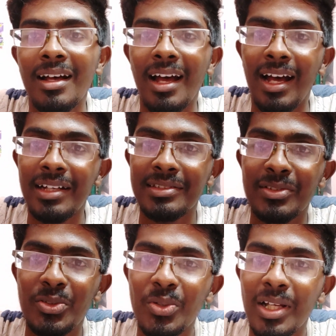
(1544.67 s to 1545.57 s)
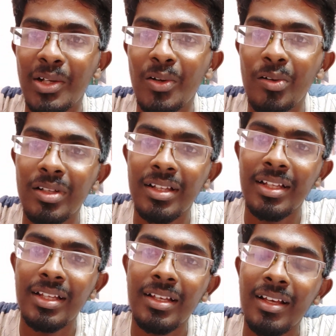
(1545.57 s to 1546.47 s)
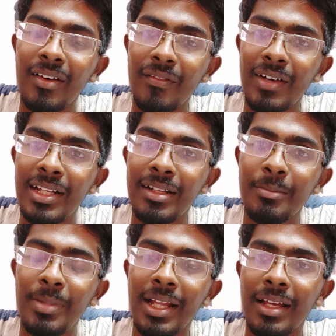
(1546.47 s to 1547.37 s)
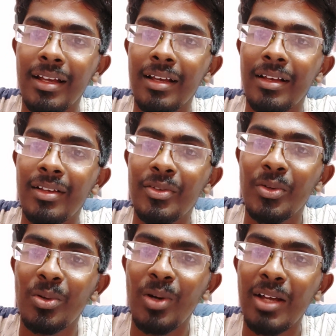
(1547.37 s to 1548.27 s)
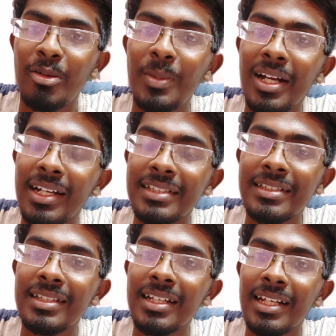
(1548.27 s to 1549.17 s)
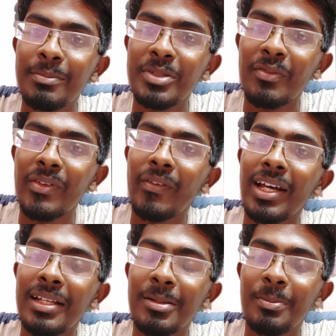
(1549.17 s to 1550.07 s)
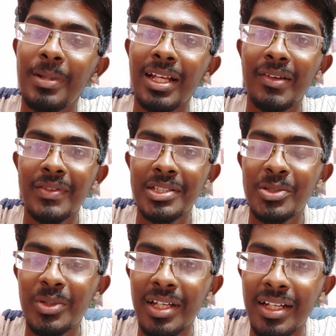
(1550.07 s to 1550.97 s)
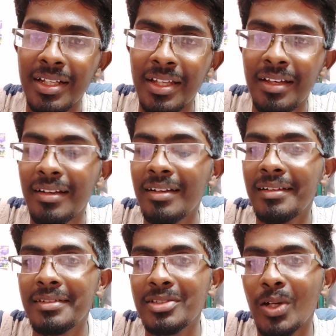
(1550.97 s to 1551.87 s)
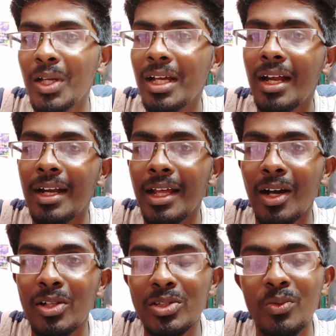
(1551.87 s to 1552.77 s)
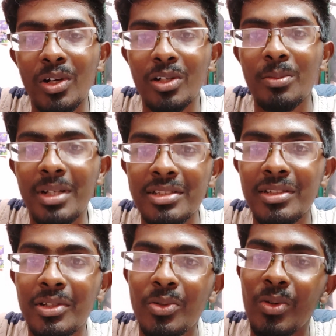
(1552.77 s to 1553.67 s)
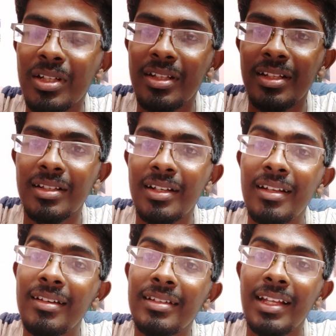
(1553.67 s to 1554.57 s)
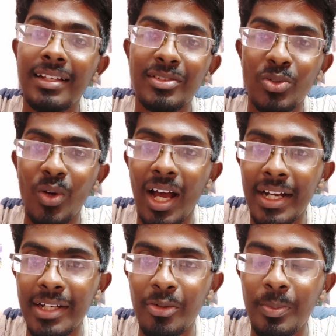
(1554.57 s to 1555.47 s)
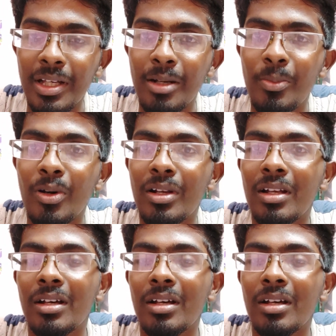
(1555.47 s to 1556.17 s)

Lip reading: asked to record the violin play. So I will be attaching the clips of the violin play which you can hear and enjoy. And I also want to mention you one thing, that there is no active pickup or